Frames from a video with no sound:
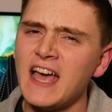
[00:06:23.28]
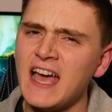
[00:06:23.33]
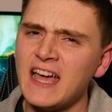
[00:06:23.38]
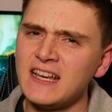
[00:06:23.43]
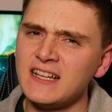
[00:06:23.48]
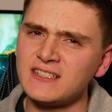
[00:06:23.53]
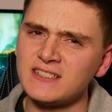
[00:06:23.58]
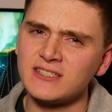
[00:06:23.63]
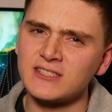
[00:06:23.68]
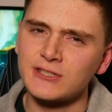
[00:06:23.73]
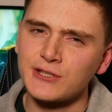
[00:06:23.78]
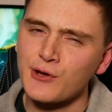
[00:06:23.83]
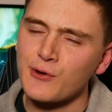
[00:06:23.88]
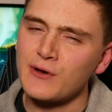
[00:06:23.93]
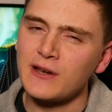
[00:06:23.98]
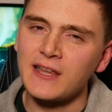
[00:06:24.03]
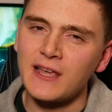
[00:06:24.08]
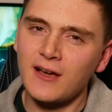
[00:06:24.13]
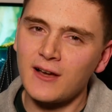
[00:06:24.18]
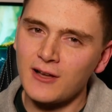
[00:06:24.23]
and isn't
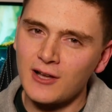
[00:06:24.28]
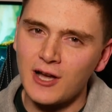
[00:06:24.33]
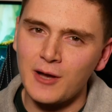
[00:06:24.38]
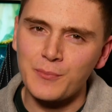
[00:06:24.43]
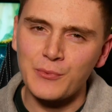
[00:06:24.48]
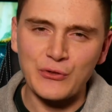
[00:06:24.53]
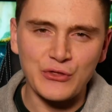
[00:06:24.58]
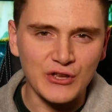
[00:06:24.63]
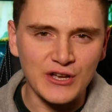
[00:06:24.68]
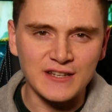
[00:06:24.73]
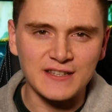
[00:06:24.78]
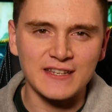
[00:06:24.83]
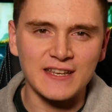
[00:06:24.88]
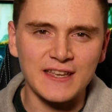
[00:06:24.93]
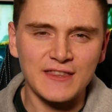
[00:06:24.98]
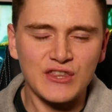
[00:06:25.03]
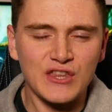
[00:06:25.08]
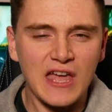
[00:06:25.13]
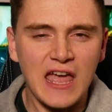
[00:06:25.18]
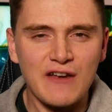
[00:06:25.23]
totally hung up on the
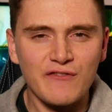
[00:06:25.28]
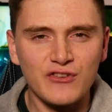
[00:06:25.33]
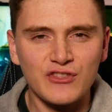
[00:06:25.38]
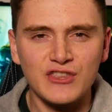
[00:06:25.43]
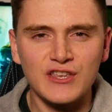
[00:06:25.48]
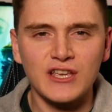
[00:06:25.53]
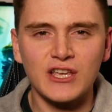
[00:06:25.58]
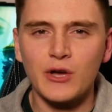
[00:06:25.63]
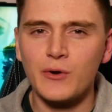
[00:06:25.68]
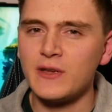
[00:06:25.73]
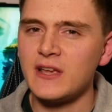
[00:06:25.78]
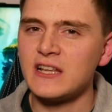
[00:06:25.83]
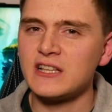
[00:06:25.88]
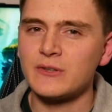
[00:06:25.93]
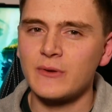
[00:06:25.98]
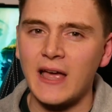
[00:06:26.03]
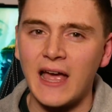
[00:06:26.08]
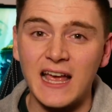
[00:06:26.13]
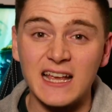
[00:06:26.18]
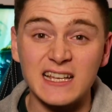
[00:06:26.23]
idea that everything going
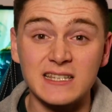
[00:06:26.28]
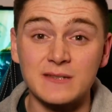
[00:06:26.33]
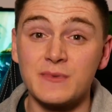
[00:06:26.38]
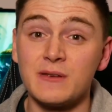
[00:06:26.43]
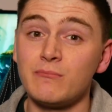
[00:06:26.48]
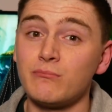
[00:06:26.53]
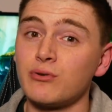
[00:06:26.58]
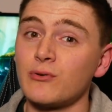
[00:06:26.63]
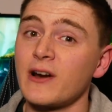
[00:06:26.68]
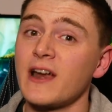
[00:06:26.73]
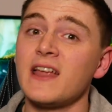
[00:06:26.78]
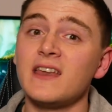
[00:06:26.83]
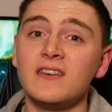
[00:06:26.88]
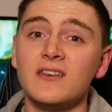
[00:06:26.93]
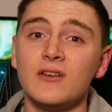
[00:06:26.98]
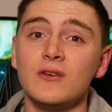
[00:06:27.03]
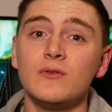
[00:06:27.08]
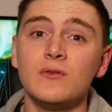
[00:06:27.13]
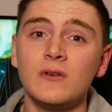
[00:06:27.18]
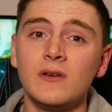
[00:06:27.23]
into it has to be brand
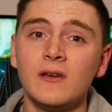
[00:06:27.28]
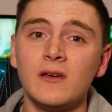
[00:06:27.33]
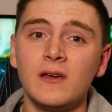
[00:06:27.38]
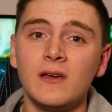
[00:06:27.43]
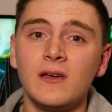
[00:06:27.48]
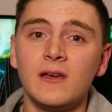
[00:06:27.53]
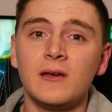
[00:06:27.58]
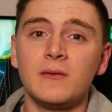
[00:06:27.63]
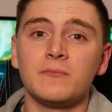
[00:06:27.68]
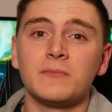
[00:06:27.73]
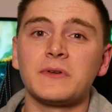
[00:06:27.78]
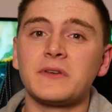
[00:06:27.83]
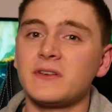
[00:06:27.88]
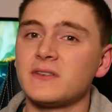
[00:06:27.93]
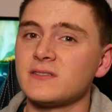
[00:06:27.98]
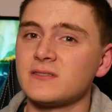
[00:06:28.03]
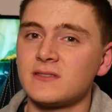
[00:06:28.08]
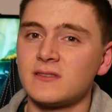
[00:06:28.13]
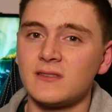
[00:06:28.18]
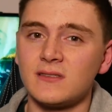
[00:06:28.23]
new,
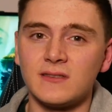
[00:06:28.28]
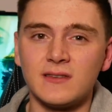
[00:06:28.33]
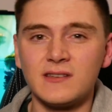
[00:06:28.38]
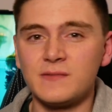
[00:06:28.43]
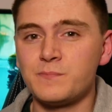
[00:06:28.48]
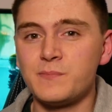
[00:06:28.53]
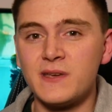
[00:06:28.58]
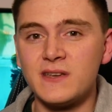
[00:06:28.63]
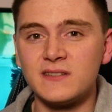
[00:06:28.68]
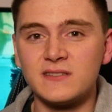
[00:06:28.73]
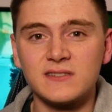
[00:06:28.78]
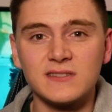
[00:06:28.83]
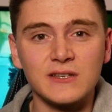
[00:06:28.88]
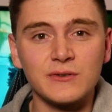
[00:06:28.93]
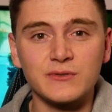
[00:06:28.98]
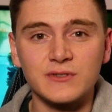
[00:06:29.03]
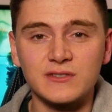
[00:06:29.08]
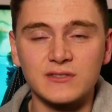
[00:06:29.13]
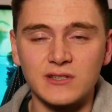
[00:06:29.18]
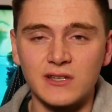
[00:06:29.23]
because this beast
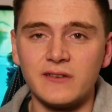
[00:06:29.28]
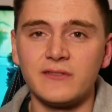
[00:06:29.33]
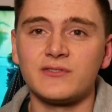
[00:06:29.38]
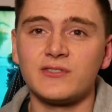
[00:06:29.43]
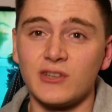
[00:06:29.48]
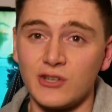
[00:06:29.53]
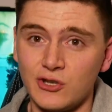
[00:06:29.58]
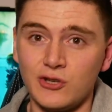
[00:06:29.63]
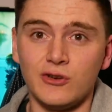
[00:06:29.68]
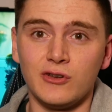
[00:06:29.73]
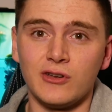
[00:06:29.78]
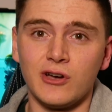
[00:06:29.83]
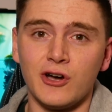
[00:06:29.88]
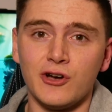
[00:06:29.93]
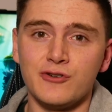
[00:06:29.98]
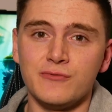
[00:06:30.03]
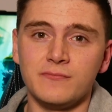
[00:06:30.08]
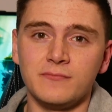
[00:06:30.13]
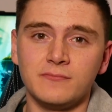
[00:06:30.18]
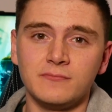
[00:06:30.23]
still deserves a good
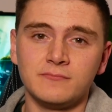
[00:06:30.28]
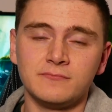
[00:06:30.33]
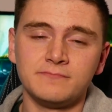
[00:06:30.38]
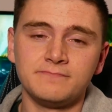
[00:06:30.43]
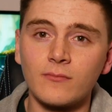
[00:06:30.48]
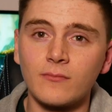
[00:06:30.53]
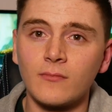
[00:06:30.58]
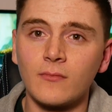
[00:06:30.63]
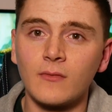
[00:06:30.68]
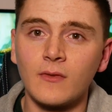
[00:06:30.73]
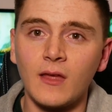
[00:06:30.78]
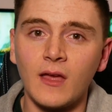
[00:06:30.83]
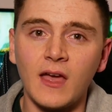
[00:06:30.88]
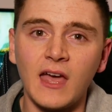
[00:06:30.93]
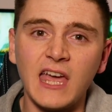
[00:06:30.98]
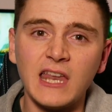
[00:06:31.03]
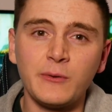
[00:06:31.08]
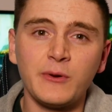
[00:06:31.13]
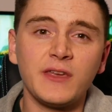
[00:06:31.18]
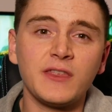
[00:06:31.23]
home.
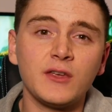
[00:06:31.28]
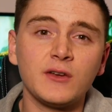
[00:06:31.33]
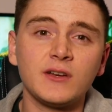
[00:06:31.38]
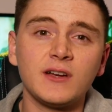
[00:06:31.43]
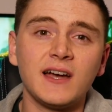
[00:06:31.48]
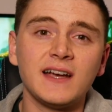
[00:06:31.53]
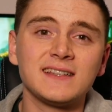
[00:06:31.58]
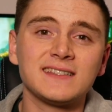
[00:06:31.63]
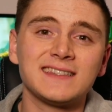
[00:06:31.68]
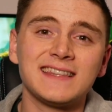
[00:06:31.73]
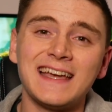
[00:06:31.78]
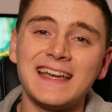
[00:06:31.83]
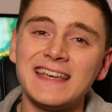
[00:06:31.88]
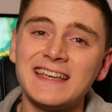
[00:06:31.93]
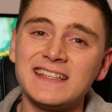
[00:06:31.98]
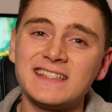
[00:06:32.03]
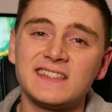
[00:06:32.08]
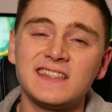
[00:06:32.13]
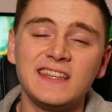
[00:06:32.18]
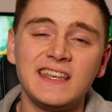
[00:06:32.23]
Anyway though guys, that
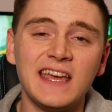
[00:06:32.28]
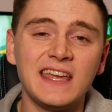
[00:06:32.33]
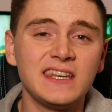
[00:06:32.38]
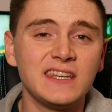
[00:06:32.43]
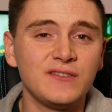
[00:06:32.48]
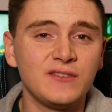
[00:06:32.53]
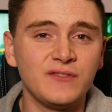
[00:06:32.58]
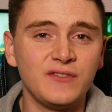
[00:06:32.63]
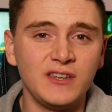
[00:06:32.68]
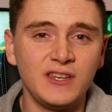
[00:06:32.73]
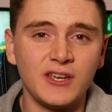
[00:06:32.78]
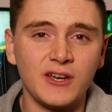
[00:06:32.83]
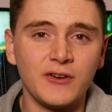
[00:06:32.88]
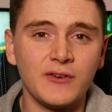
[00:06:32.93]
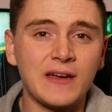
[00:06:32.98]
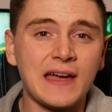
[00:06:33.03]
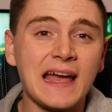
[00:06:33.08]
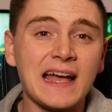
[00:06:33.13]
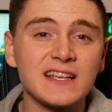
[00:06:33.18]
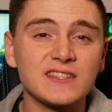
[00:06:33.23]
is the end of the video.
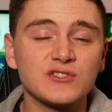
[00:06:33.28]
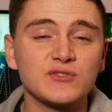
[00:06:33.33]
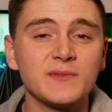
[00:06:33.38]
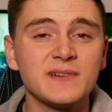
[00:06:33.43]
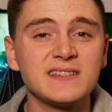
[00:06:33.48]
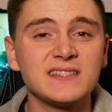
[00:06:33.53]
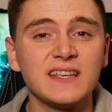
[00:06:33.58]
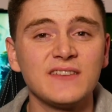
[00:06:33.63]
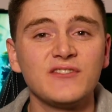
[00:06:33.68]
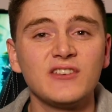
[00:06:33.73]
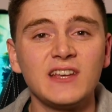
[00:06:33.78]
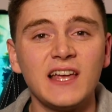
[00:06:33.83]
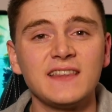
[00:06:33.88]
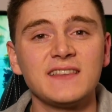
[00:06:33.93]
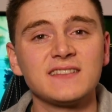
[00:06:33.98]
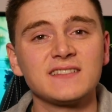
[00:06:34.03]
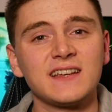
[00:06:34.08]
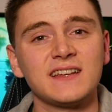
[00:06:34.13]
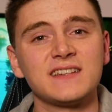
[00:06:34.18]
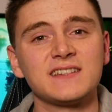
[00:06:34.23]
As always, if you like
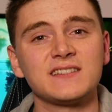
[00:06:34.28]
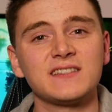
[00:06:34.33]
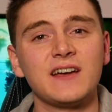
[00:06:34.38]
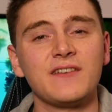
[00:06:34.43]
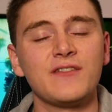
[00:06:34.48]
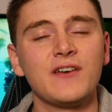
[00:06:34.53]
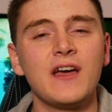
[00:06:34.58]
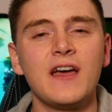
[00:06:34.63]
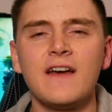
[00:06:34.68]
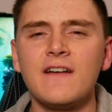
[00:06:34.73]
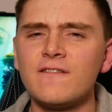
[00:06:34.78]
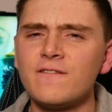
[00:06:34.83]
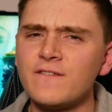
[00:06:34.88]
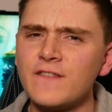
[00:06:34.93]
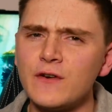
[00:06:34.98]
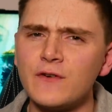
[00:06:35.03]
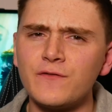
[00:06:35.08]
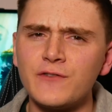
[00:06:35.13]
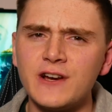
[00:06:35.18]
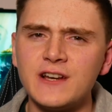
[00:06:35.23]
this kind of stuff,
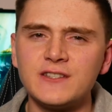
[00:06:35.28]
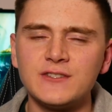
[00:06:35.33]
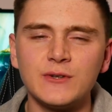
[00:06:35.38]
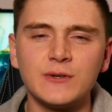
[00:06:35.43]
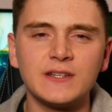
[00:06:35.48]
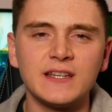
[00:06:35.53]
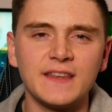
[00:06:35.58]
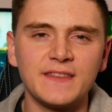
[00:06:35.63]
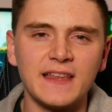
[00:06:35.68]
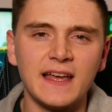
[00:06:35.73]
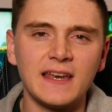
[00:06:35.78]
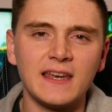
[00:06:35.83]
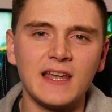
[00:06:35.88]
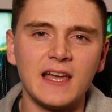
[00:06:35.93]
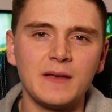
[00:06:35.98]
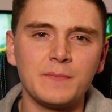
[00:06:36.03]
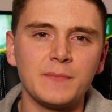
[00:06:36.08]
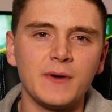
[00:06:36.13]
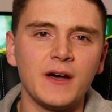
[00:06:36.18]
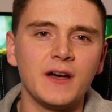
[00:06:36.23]
feel free to click that
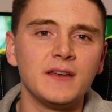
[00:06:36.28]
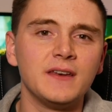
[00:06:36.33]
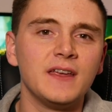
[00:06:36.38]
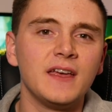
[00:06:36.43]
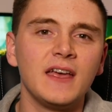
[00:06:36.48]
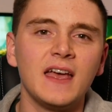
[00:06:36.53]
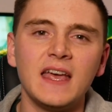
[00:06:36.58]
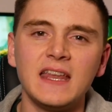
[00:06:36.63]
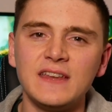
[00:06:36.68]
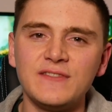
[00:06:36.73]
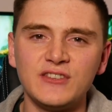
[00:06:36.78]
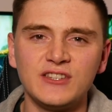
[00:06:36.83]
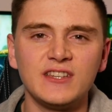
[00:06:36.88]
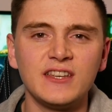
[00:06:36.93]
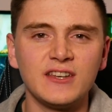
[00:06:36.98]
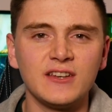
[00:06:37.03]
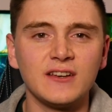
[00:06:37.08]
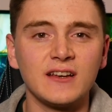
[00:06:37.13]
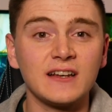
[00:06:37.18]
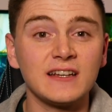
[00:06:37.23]
like button. If you
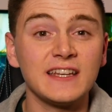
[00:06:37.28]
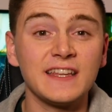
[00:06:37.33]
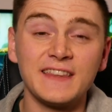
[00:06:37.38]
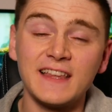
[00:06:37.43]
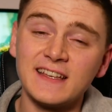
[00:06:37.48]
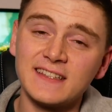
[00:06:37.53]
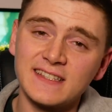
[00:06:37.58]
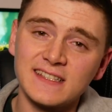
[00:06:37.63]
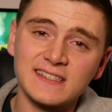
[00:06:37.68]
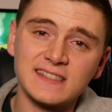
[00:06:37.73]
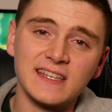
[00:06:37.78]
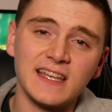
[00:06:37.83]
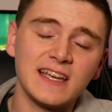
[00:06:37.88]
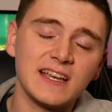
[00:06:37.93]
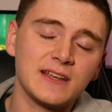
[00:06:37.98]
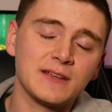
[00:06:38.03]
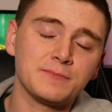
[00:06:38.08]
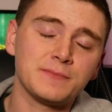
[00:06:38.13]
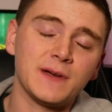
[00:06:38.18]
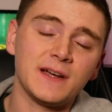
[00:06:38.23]
didn't, click that
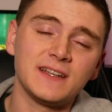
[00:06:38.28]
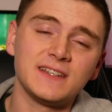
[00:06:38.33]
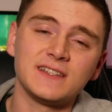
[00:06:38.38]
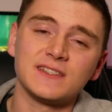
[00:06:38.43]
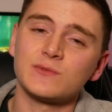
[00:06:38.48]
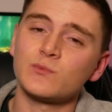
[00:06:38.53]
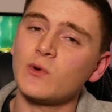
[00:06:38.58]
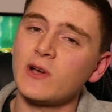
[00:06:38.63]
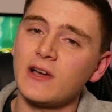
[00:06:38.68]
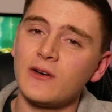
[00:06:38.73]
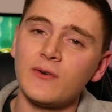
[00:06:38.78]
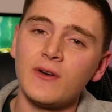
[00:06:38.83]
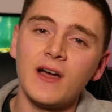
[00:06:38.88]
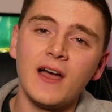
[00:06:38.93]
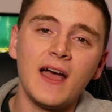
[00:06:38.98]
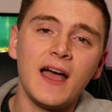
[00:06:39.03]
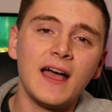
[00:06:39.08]
dislike button as well.